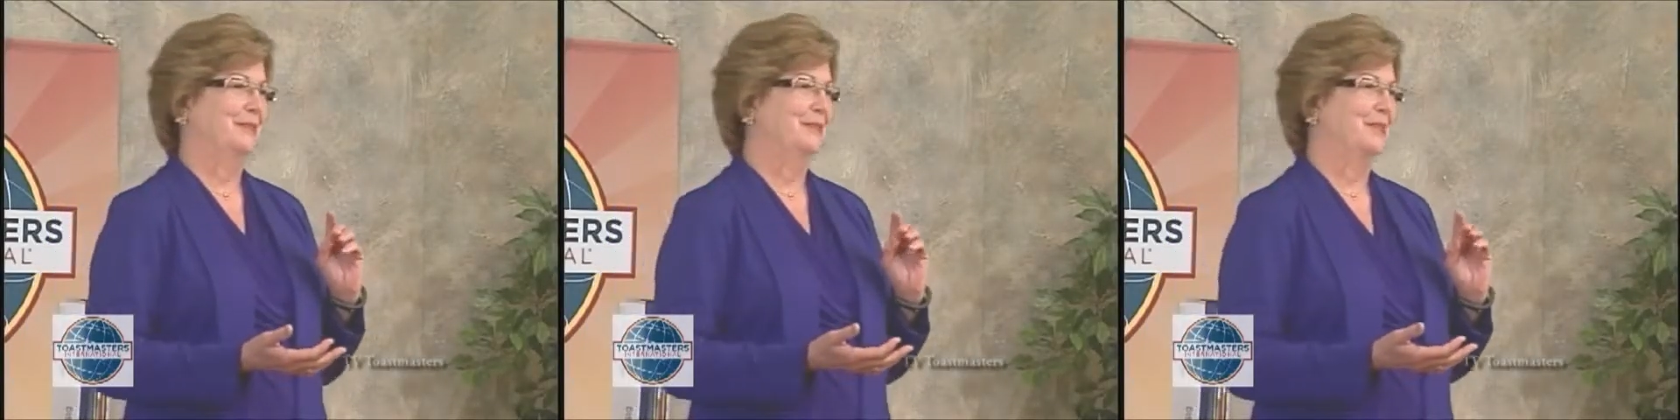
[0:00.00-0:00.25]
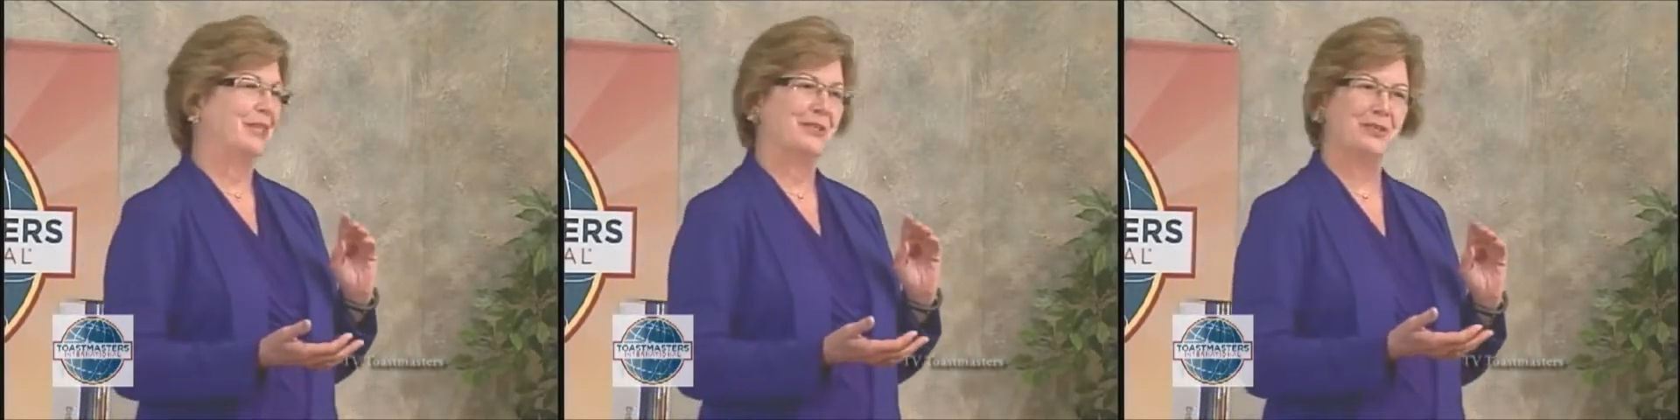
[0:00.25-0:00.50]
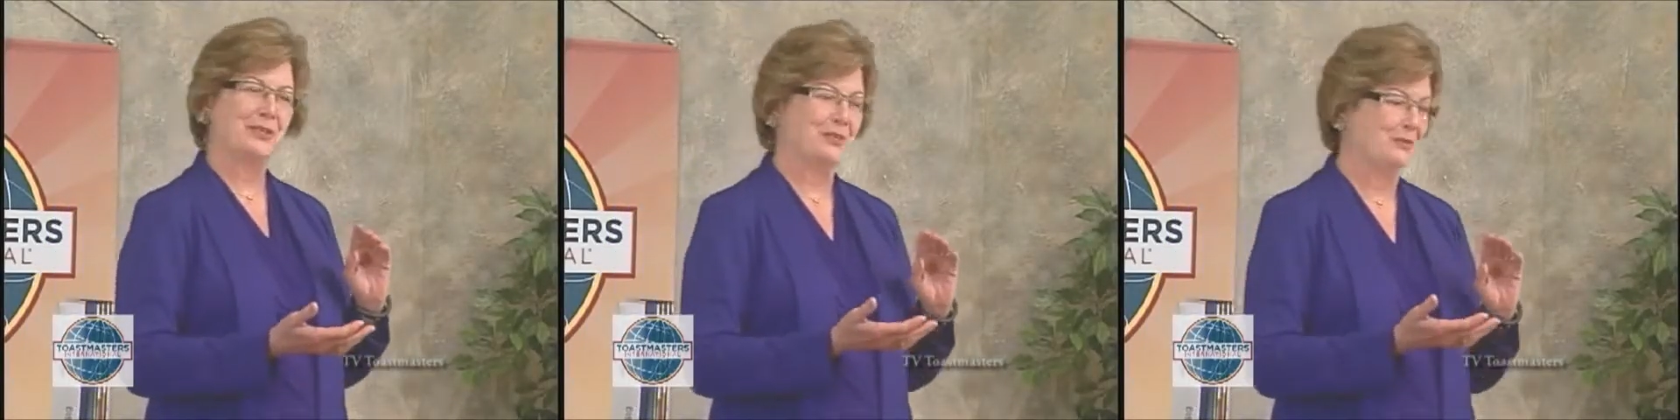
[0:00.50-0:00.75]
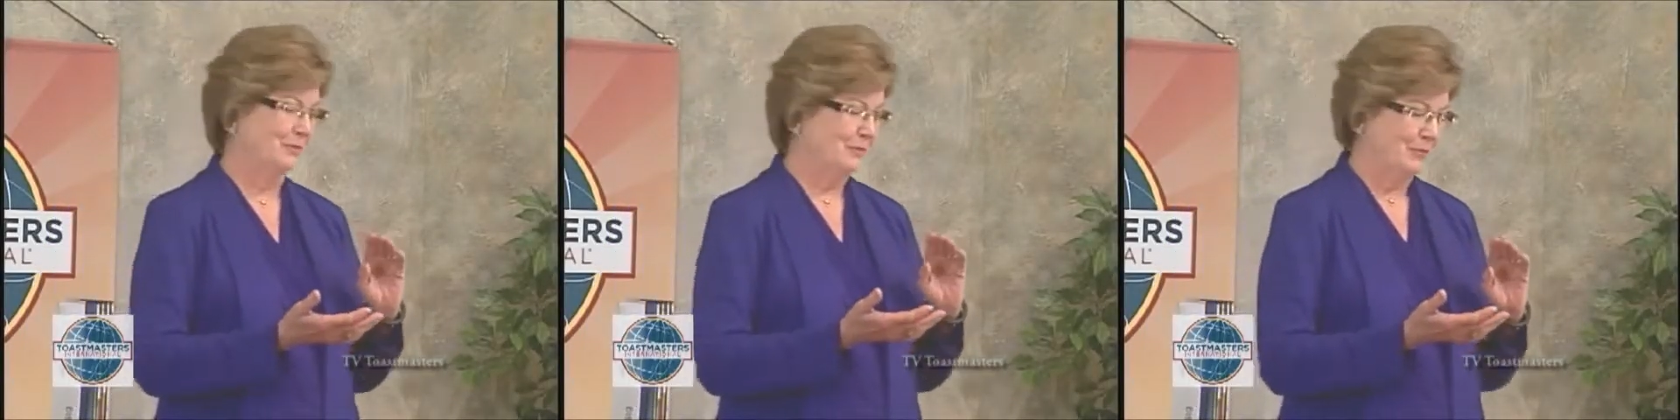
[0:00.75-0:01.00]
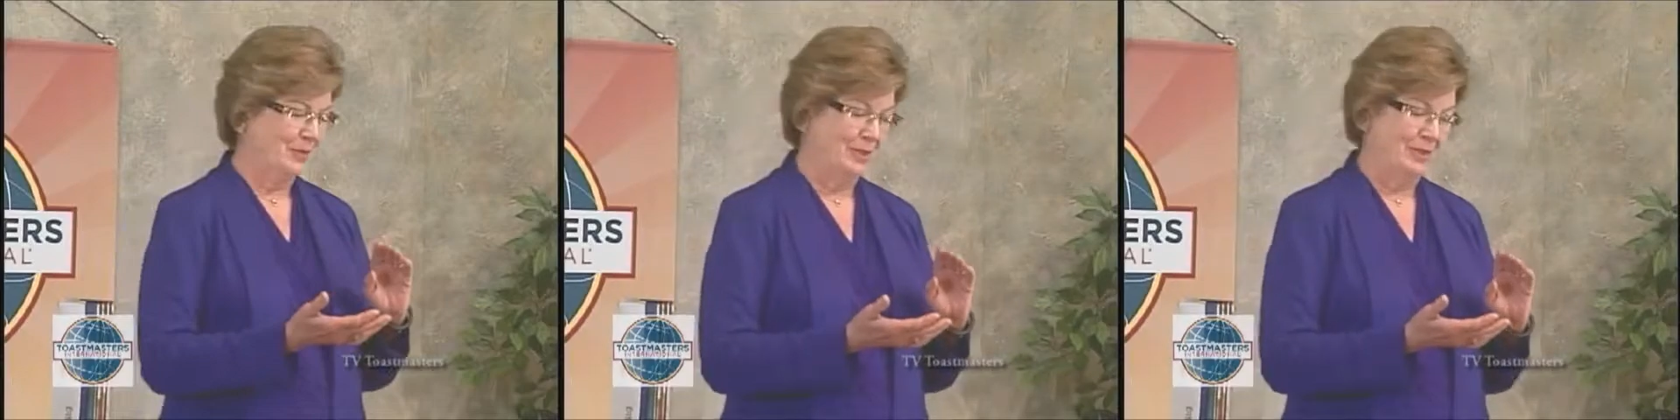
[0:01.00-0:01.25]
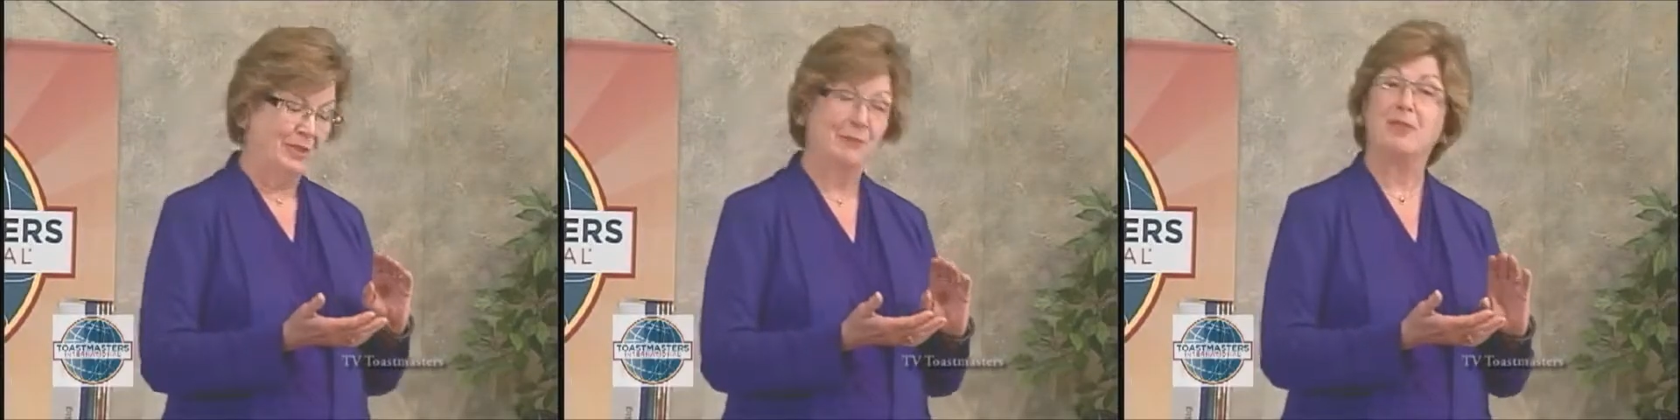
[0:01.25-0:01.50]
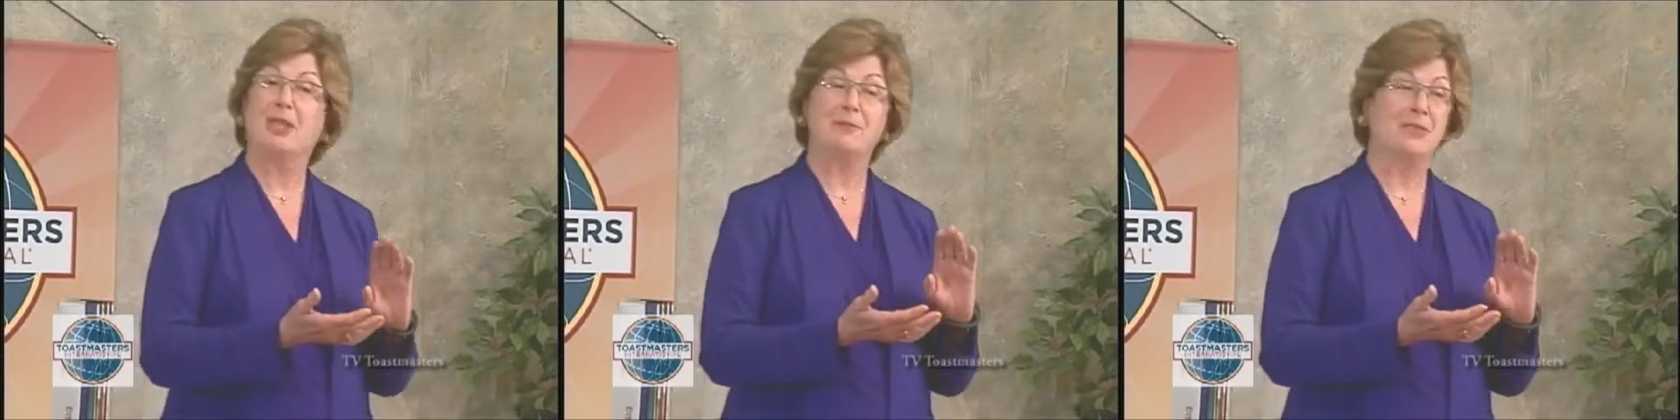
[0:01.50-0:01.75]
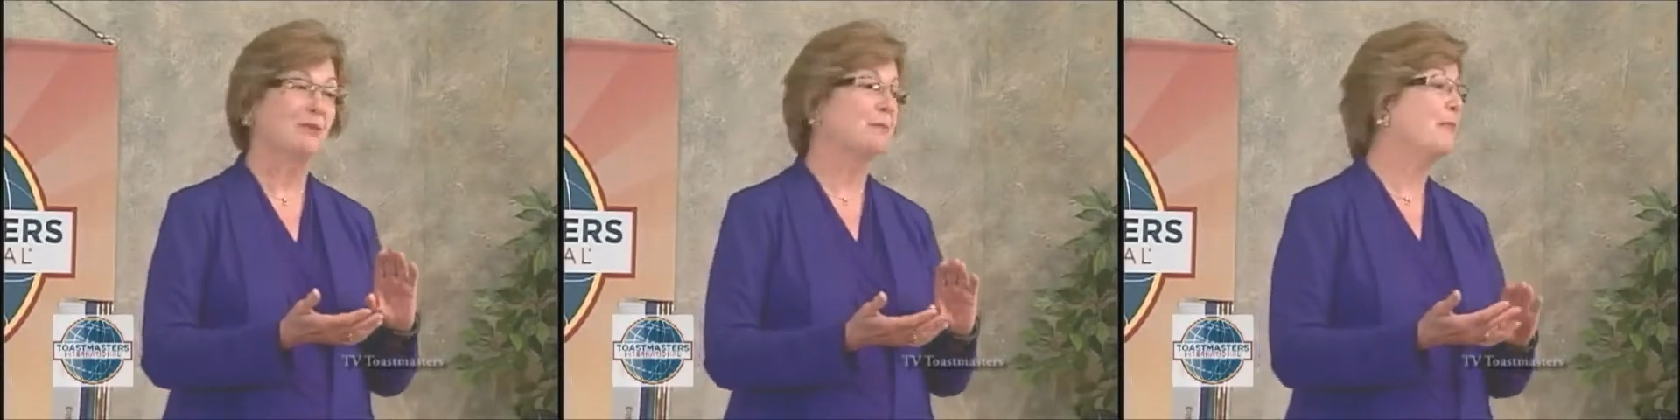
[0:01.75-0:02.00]
Yes,
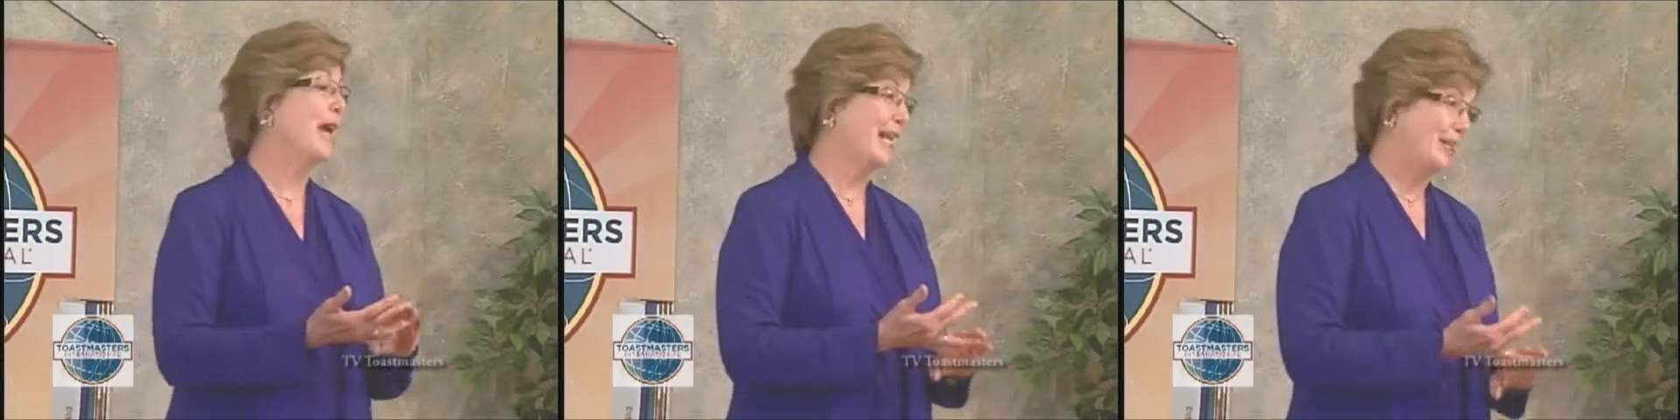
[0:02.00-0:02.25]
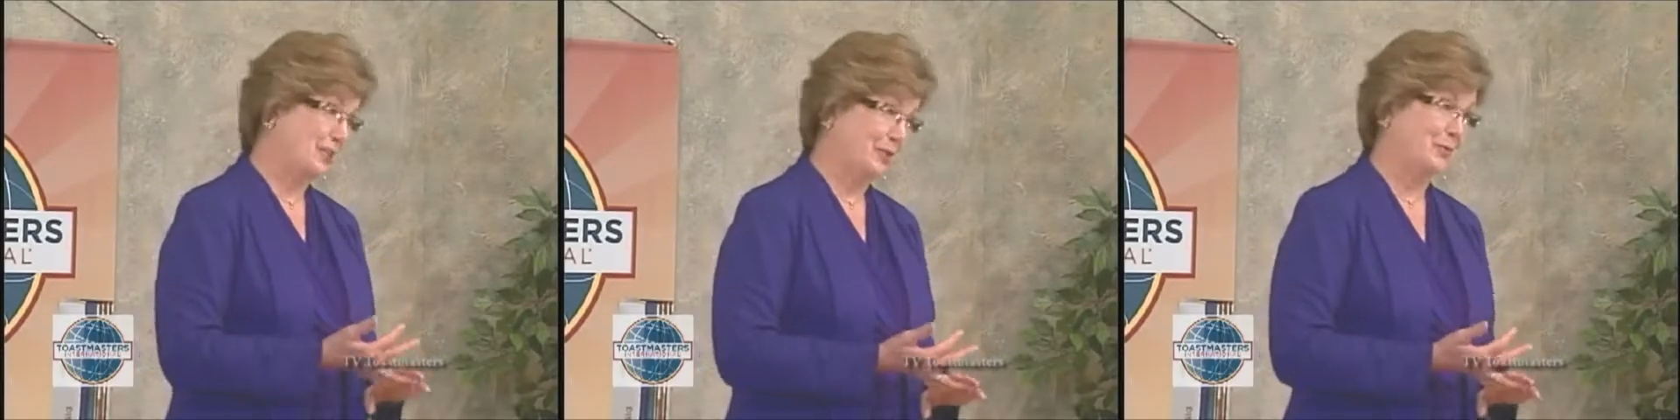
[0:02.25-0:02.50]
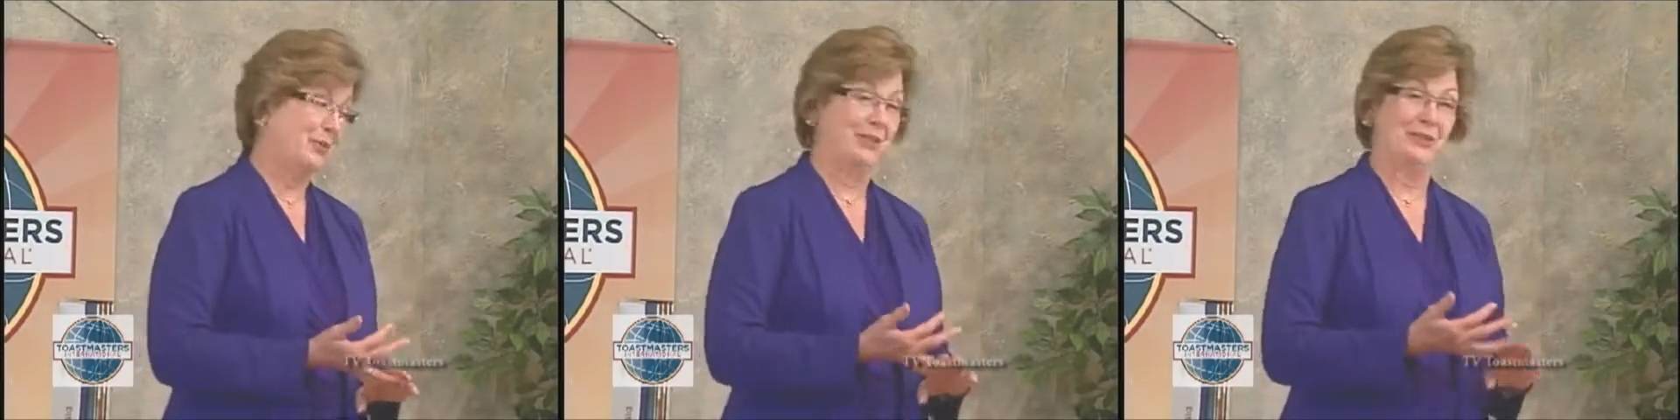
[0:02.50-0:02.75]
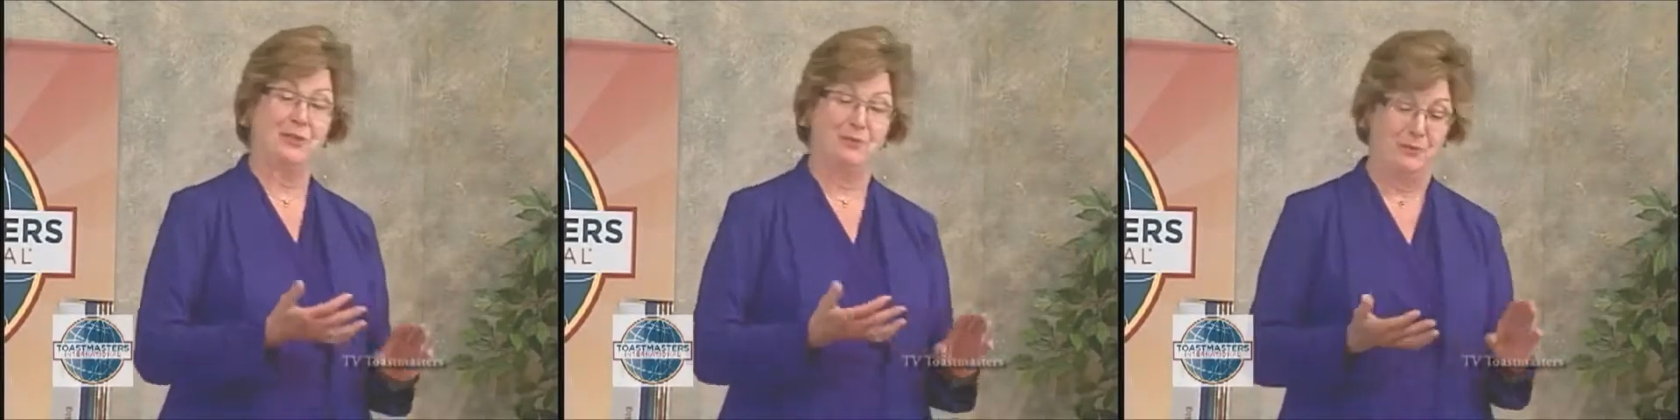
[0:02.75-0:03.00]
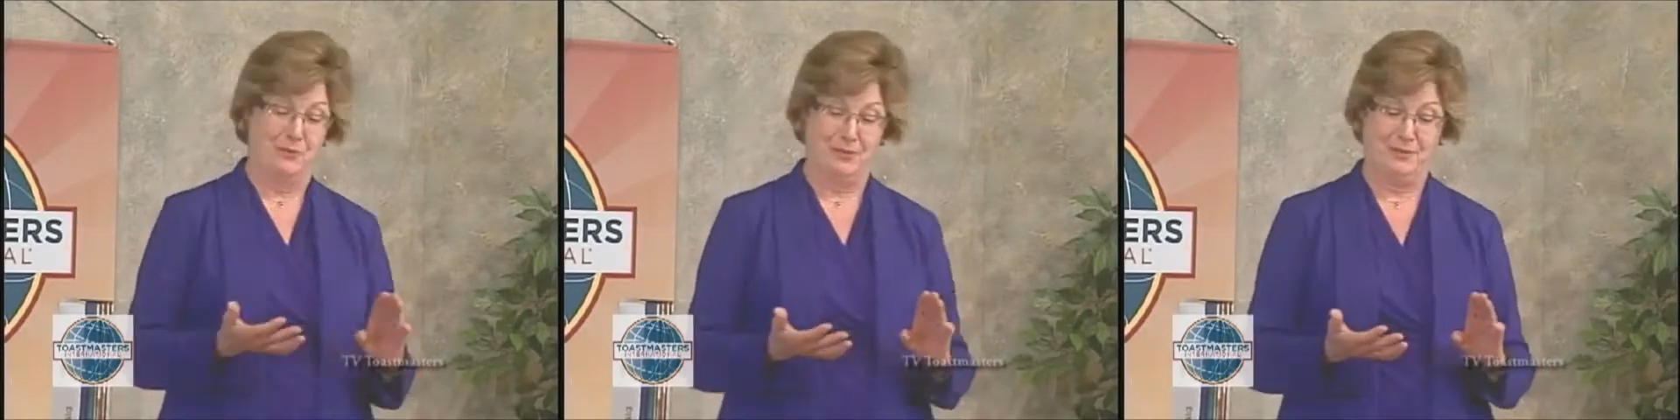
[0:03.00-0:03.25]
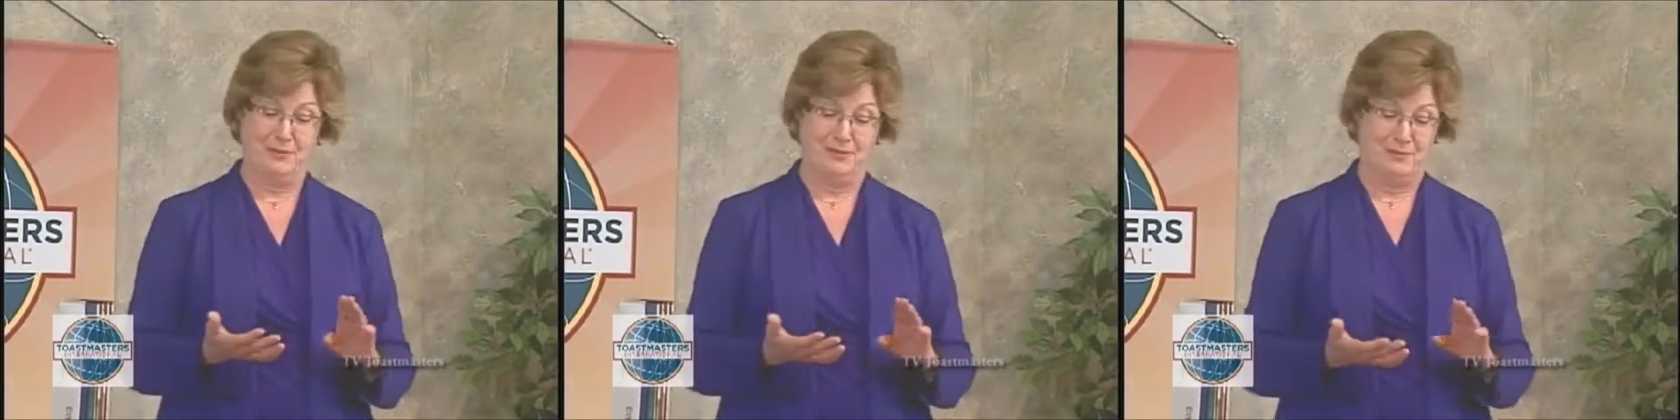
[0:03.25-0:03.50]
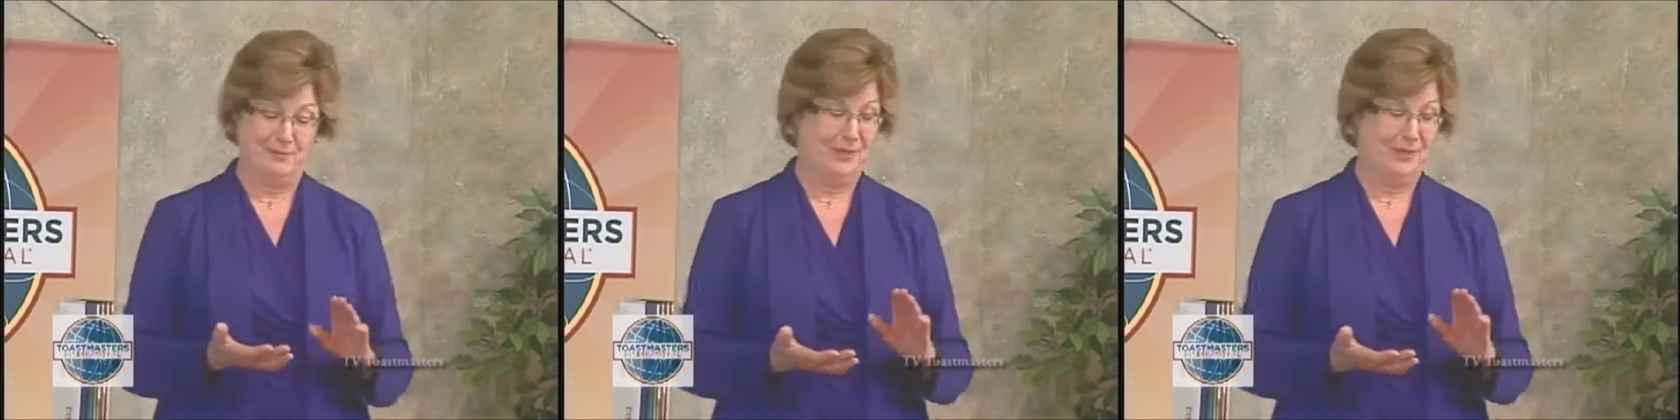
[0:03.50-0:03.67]
sometimes even managing well is important.